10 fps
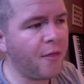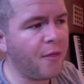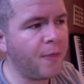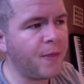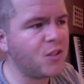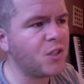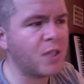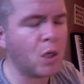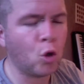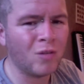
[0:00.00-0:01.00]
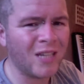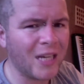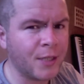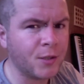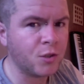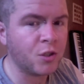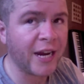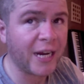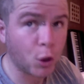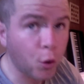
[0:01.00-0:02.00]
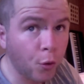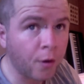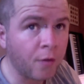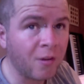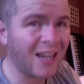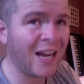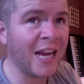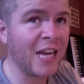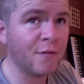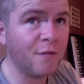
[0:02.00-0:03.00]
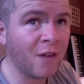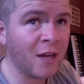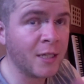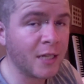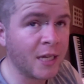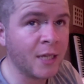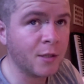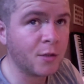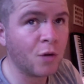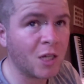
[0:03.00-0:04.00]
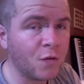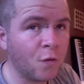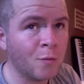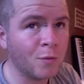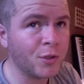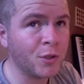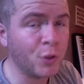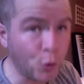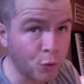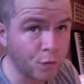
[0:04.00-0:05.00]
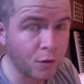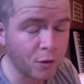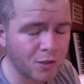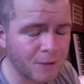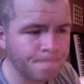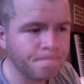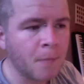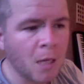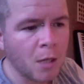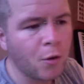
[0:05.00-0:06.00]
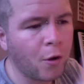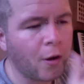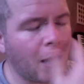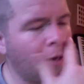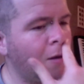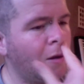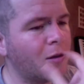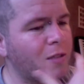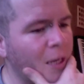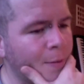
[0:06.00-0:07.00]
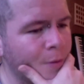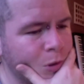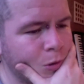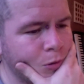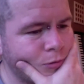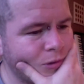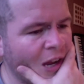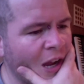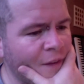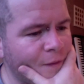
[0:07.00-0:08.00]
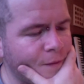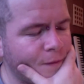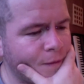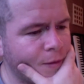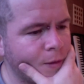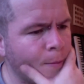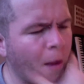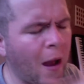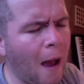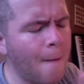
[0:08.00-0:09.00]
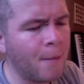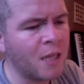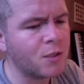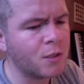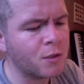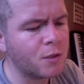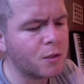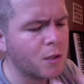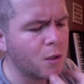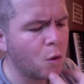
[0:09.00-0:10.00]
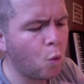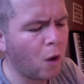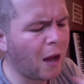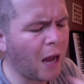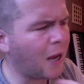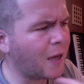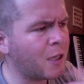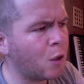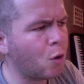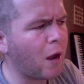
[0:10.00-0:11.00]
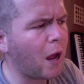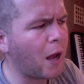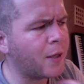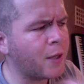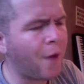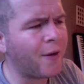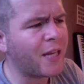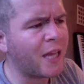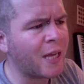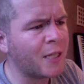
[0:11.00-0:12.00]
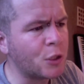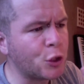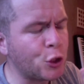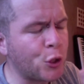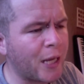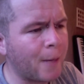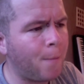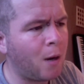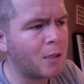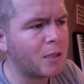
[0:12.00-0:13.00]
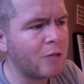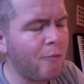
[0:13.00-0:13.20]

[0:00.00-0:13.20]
This is the only Injector that I can find in the Transformers universe. Now, a long time ago, I've I, I mentioned, I, I, you know, now and again you get a bot,